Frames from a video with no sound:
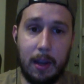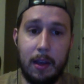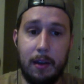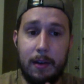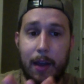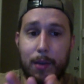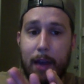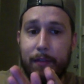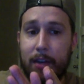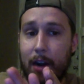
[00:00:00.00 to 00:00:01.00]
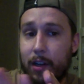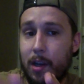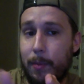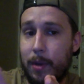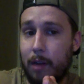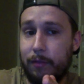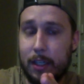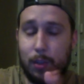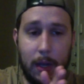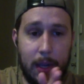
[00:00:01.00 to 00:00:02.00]
now you have De'Aaron coming off
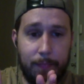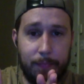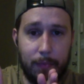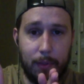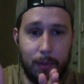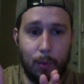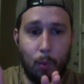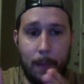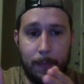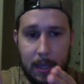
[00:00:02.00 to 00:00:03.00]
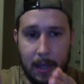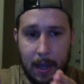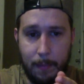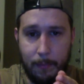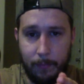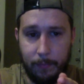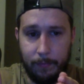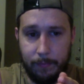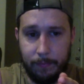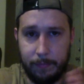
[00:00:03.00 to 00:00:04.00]
this way. Wemby,
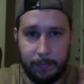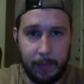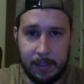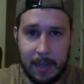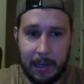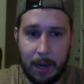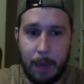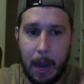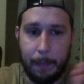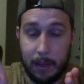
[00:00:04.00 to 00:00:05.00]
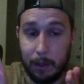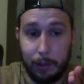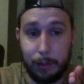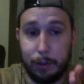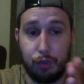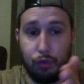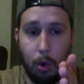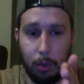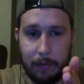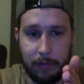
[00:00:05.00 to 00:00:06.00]
he's not going to pop. He'll just
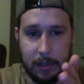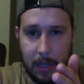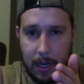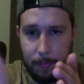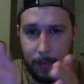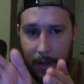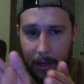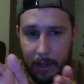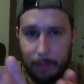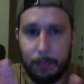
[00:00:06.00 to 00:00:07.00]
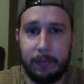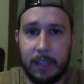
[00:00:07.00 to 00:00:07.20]
roll every time. But if this